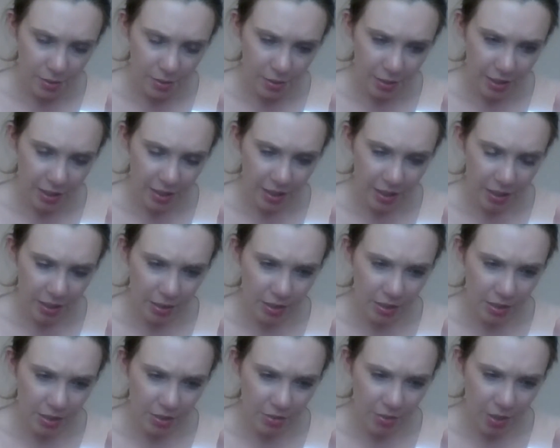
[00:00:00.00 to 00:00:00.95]
I think it's
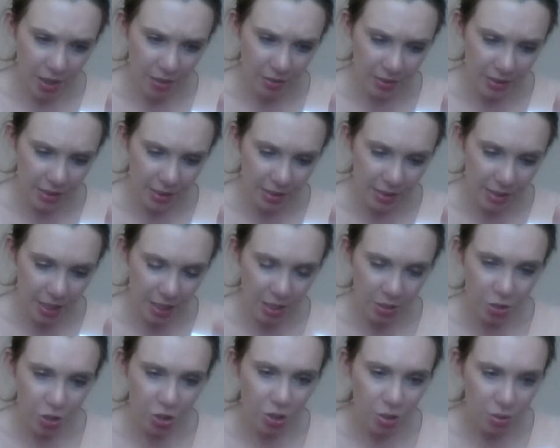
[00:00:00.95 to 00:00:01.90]
2 ounces
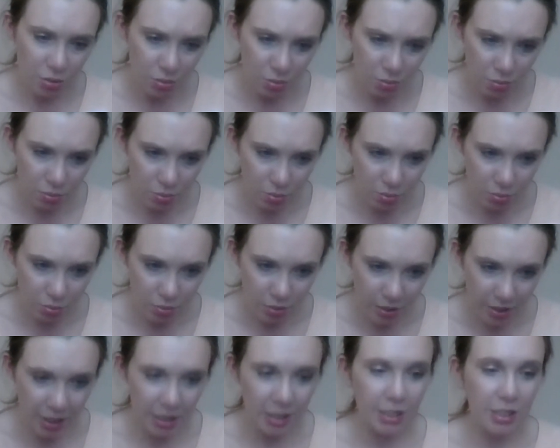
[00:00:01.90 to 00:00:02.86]
each.
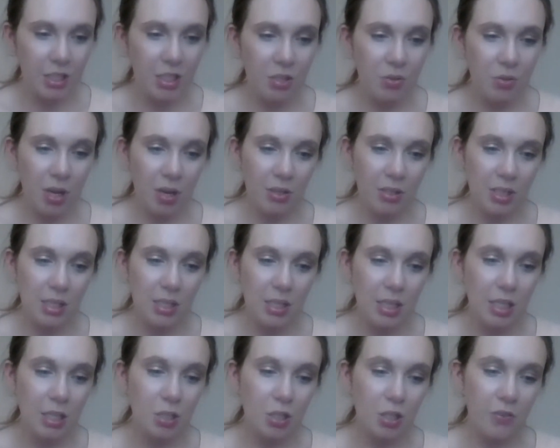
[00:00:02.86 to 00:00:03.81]
Yes, 2 ounces
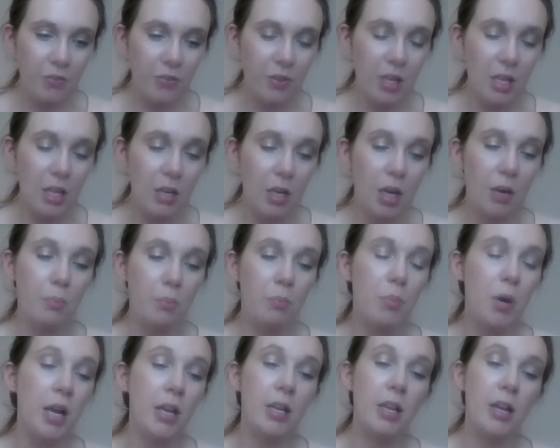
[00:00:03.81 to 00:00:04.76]
each of the hand
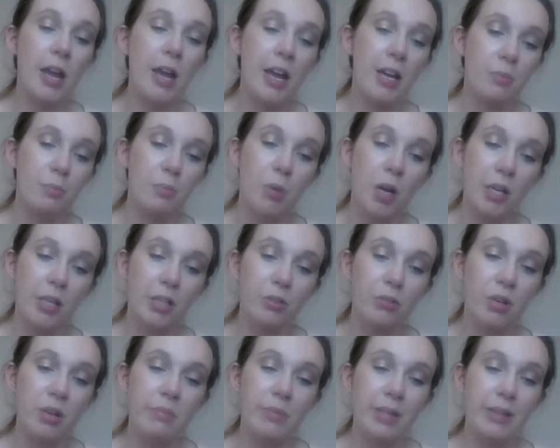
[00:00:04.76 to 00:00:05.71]
and body
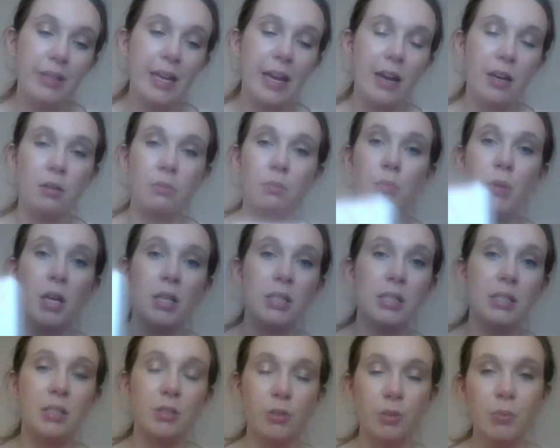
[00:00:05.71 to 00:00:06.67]
cream and the hand and body
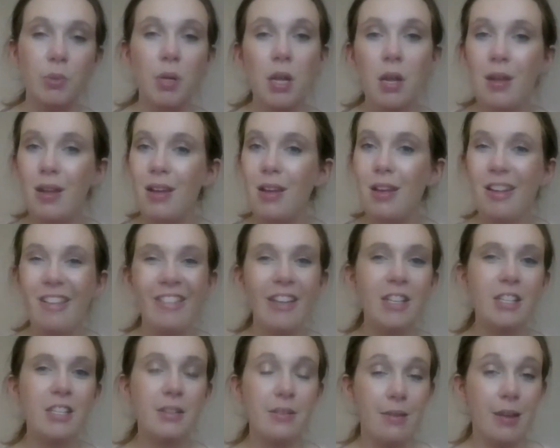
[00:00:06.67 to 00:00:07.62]
serum.
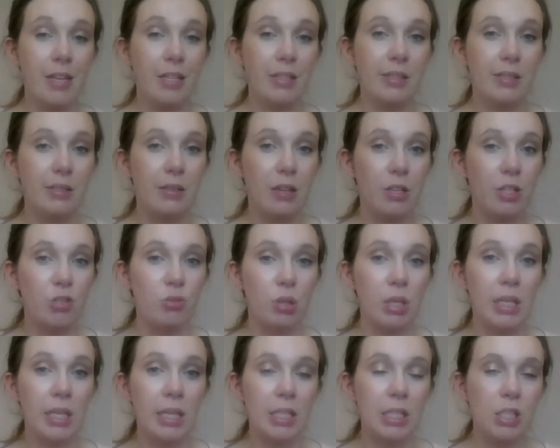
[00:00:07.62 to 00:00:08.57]
That's nice. That's real
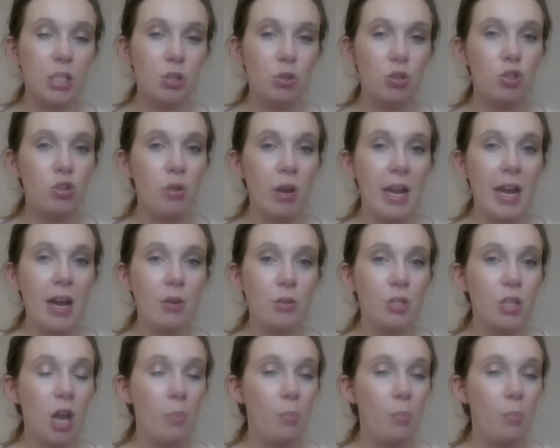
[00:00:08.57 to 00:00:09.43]
nice to try out